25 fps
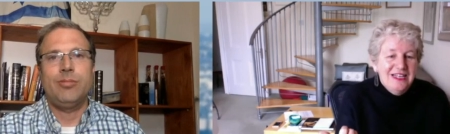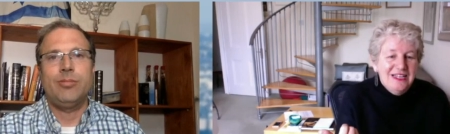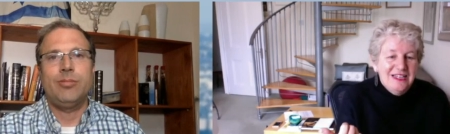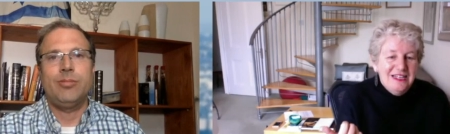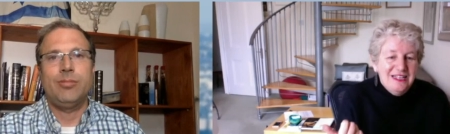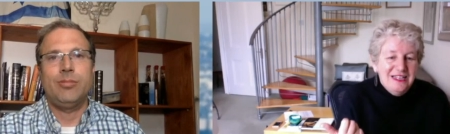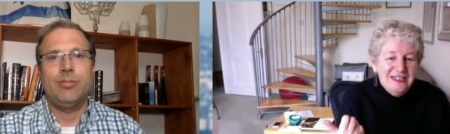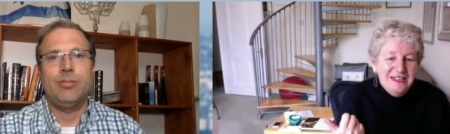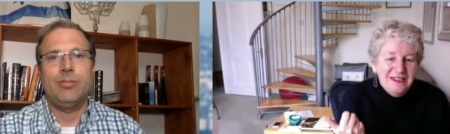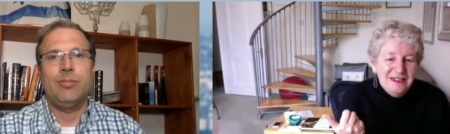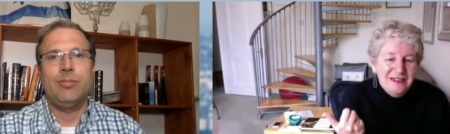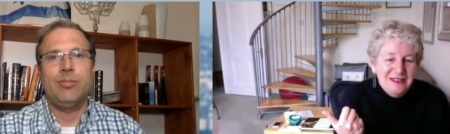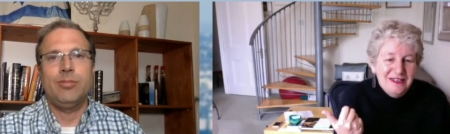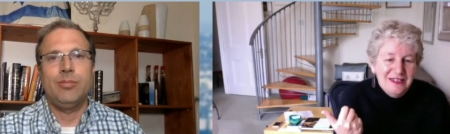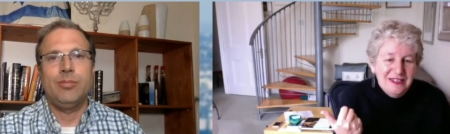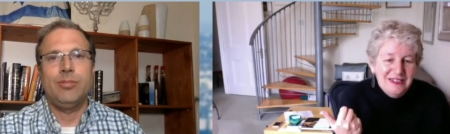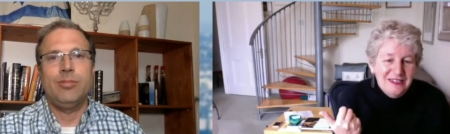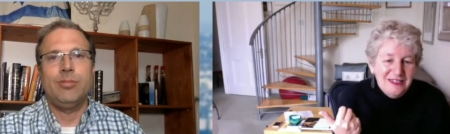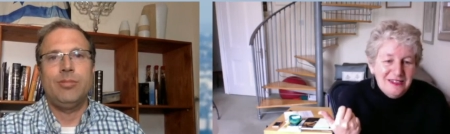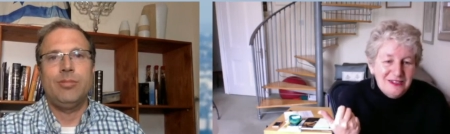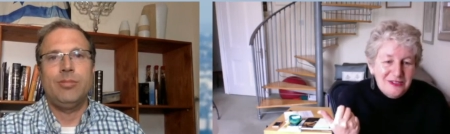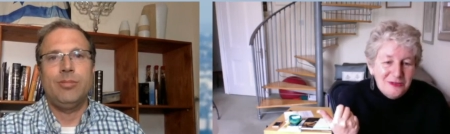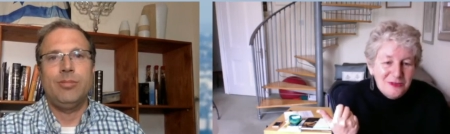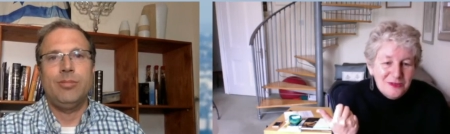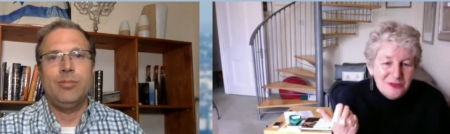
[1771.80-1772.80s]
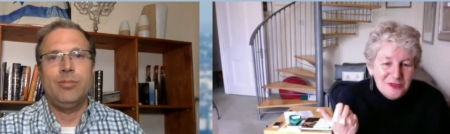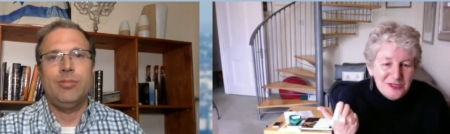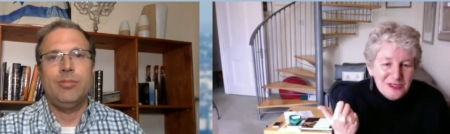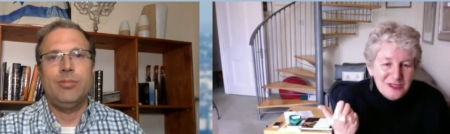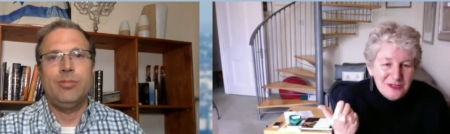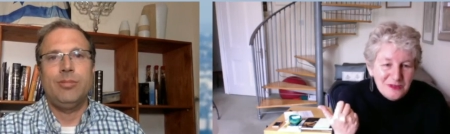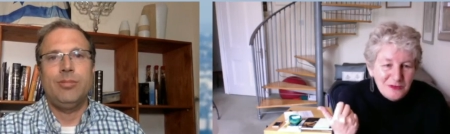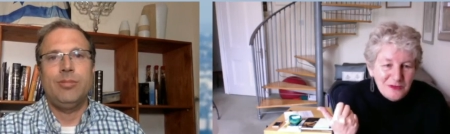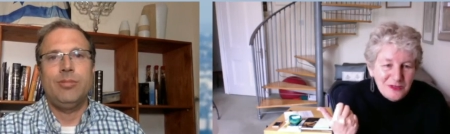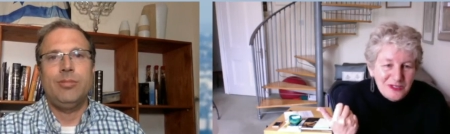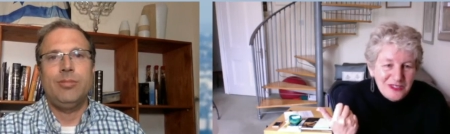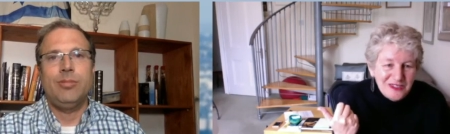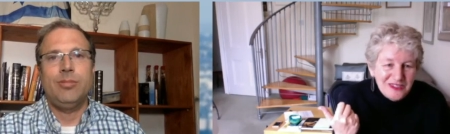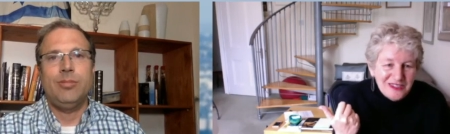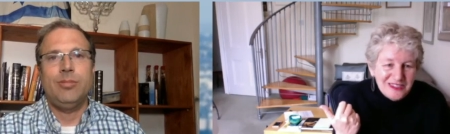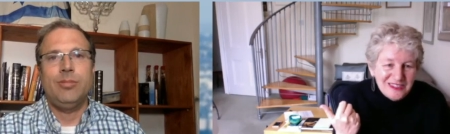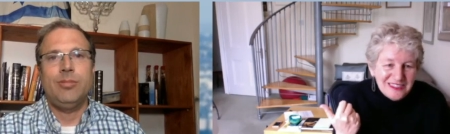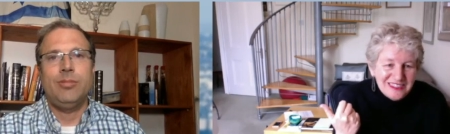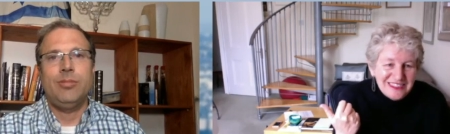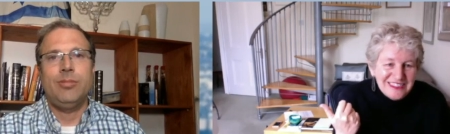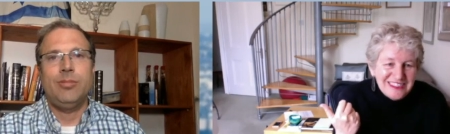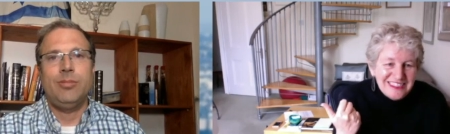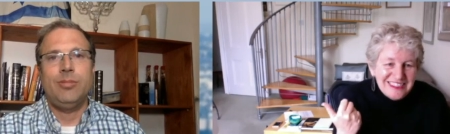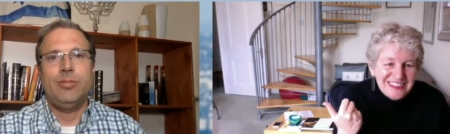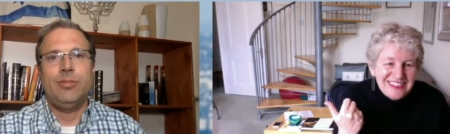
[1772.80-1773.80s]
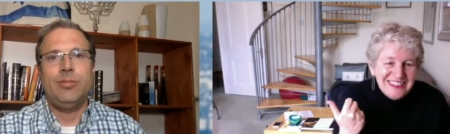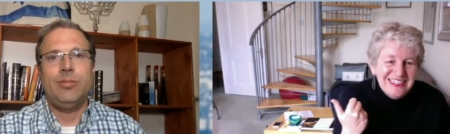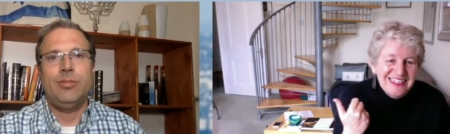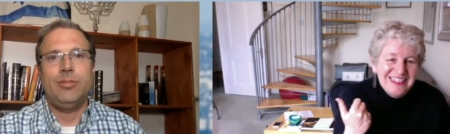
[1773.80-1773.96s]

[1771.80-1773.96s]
Speaker 1: uh, across the world.